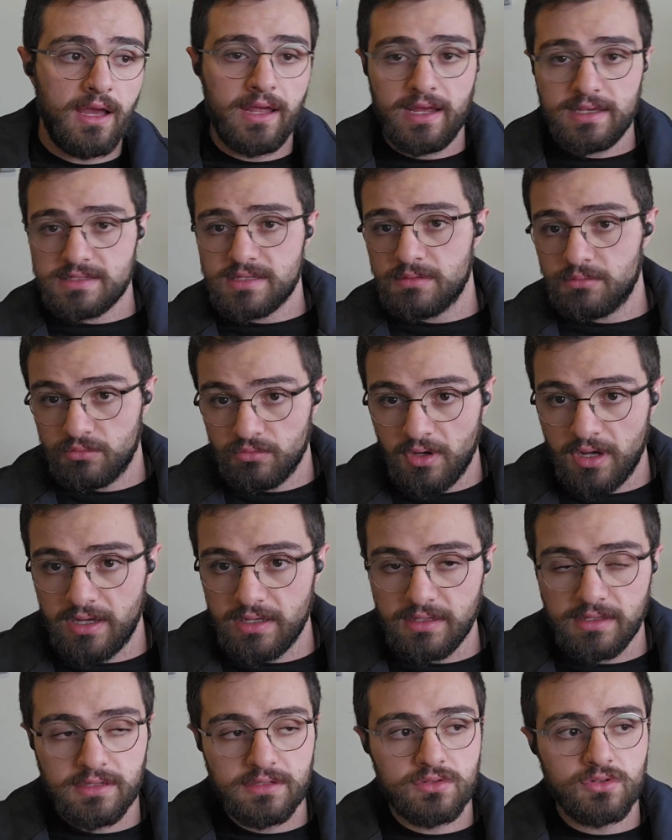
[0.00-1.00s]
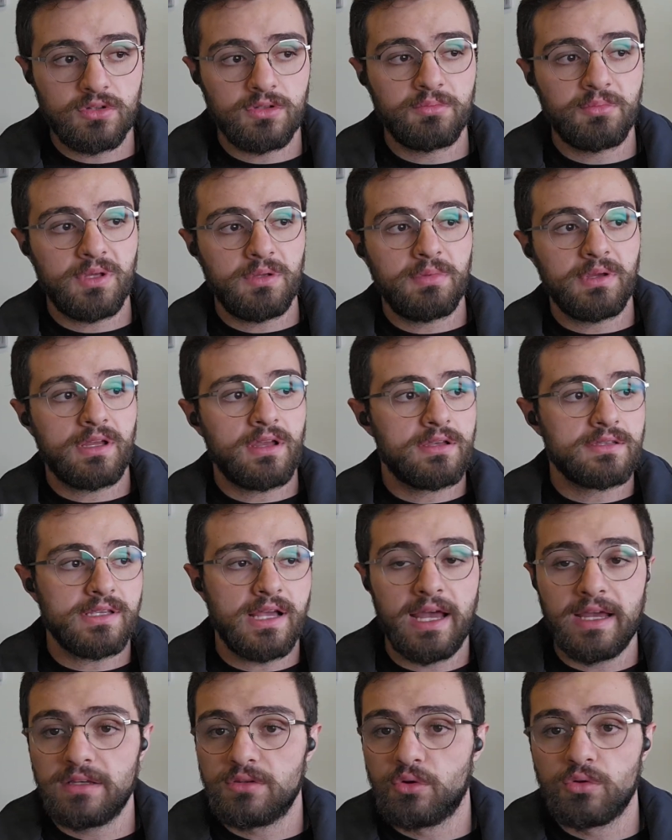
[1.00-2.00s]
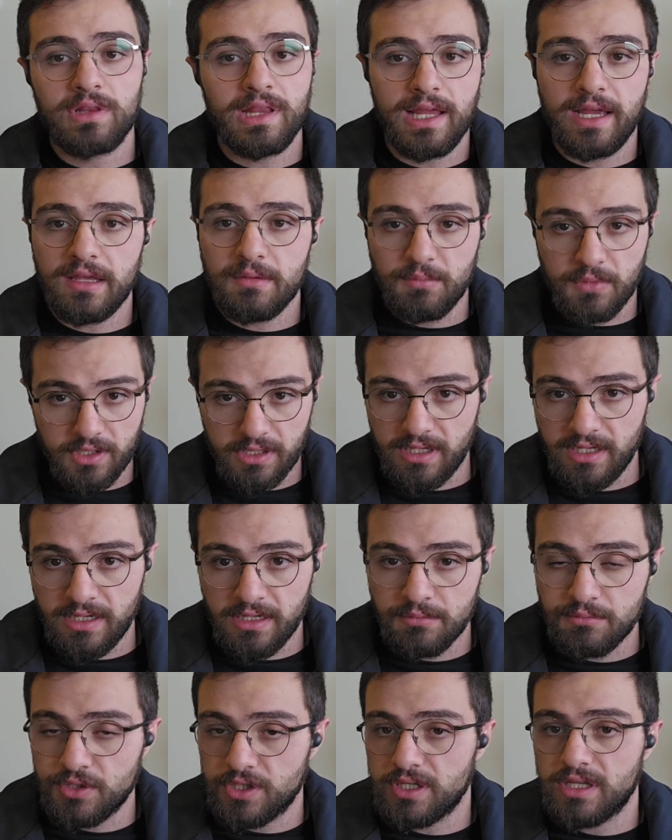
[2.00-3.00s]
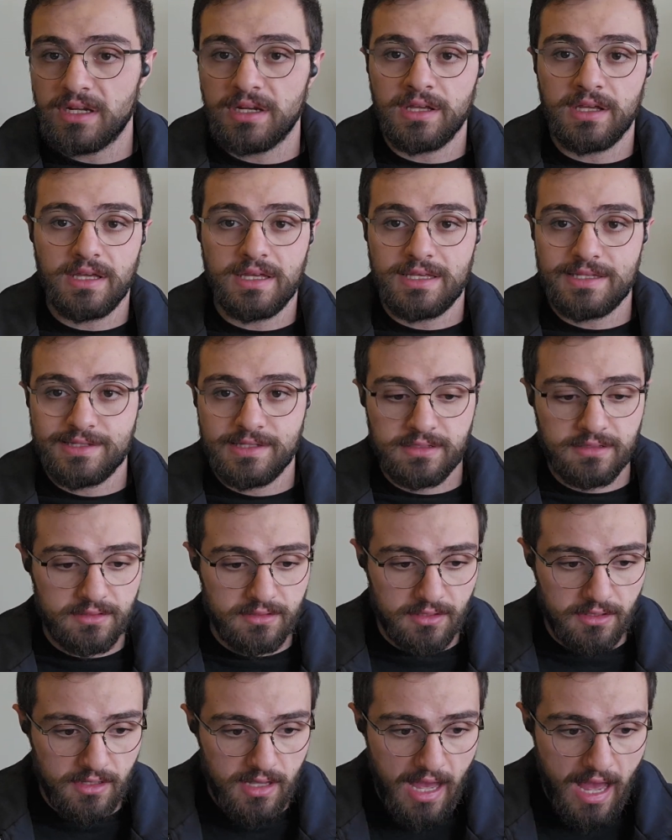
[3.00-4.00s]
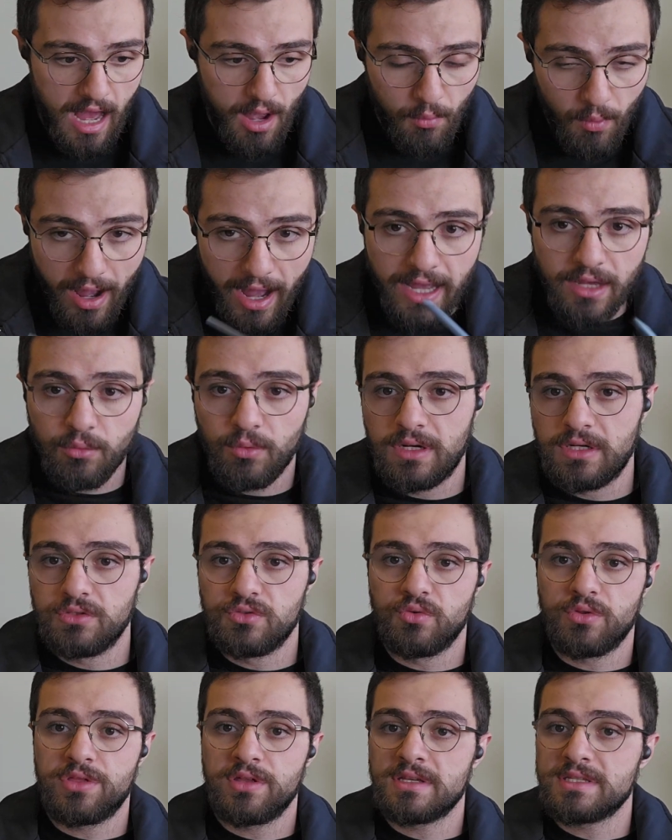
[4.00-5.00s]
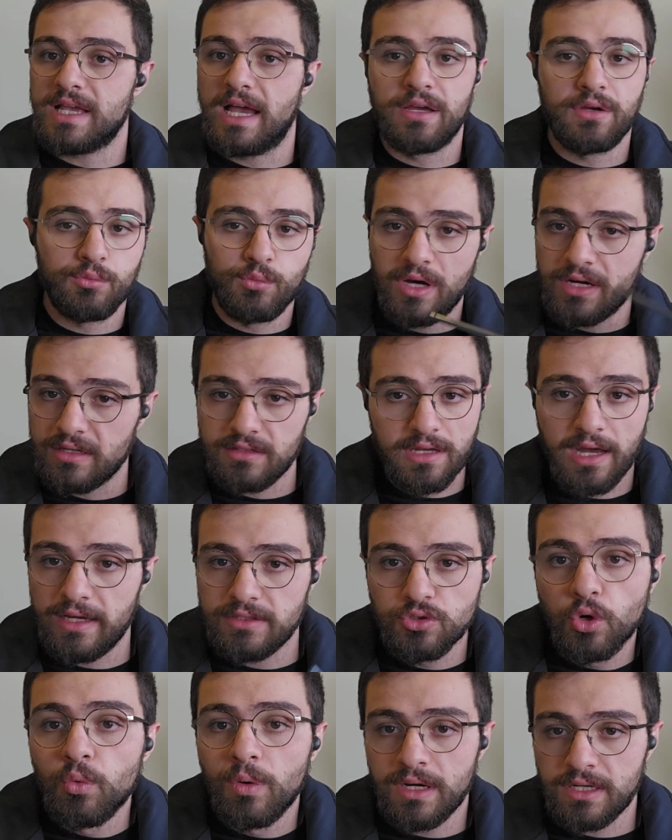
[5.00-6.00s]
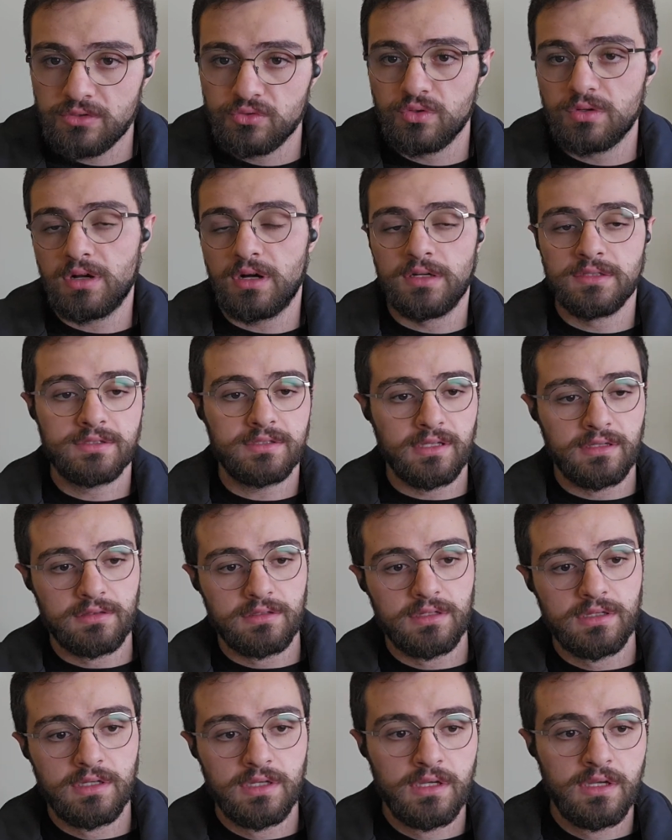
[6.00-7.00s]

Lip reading: I asked him why. He told me, because I don't like marketing. Marketing isn't how I want to do things. I don't want to do content.